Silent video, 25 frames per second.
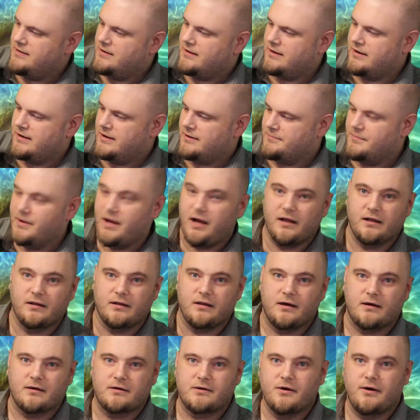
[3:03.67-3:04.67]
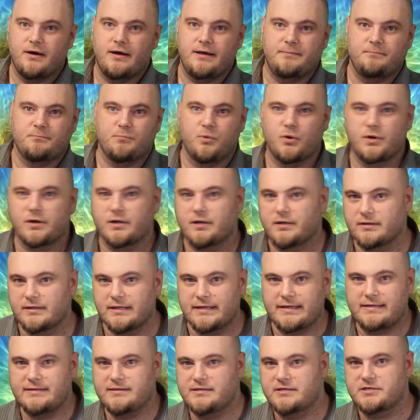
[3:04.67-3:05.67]
I'll go ahead and put a
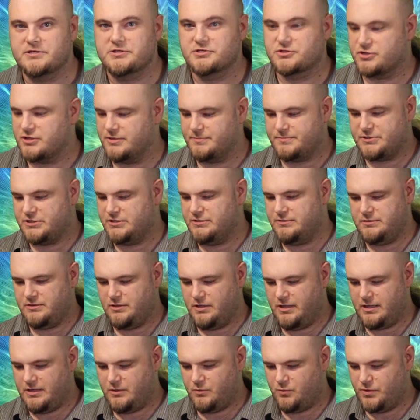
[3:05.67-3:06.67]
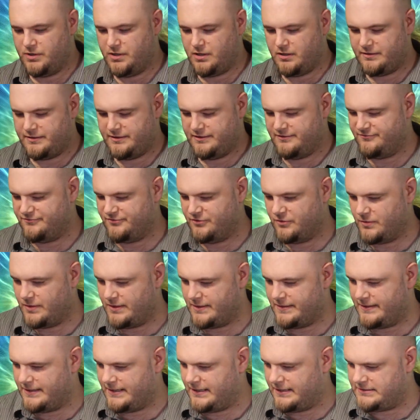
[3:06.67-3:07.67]
link in the description with all the info
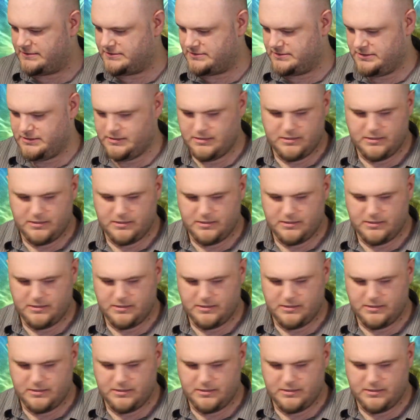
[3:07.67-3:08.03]
on that.